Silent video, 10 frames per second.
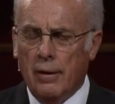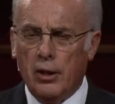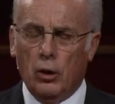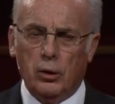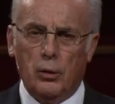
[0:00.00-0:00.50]

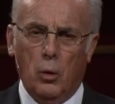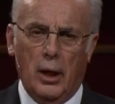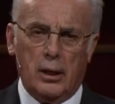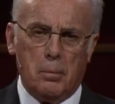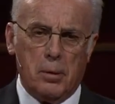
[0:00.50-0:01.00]
the only
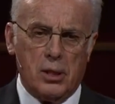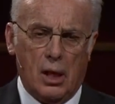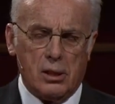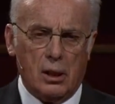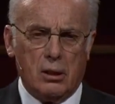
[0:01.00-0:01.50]
way to
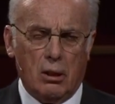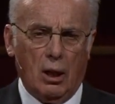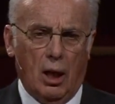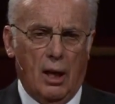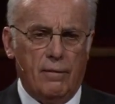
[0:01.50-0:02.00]
possess
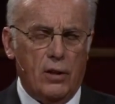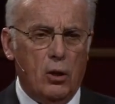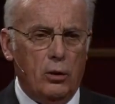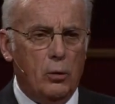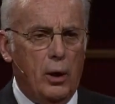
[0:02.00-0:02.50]
eternal life,
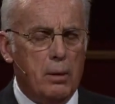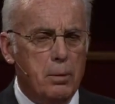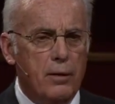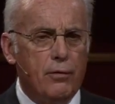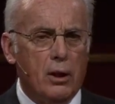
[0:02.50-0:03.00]
the only way to
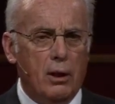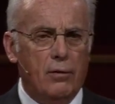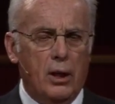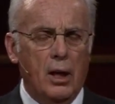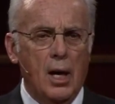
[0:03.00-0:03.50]
be
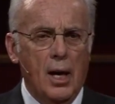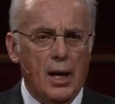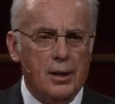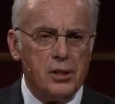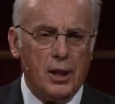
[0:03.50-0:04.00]
forgiven
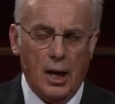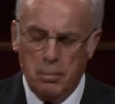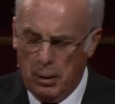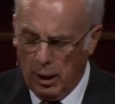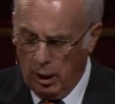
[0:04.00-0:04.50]
and
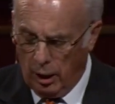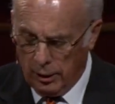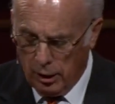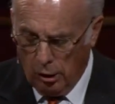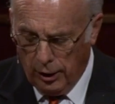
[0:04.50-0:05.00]
escape hell
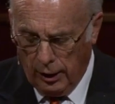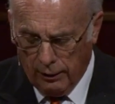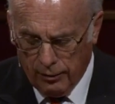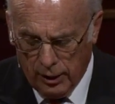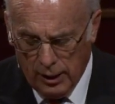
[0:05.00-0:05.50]
and go to
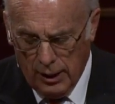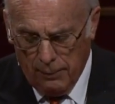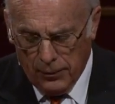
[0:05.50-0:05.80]
heaven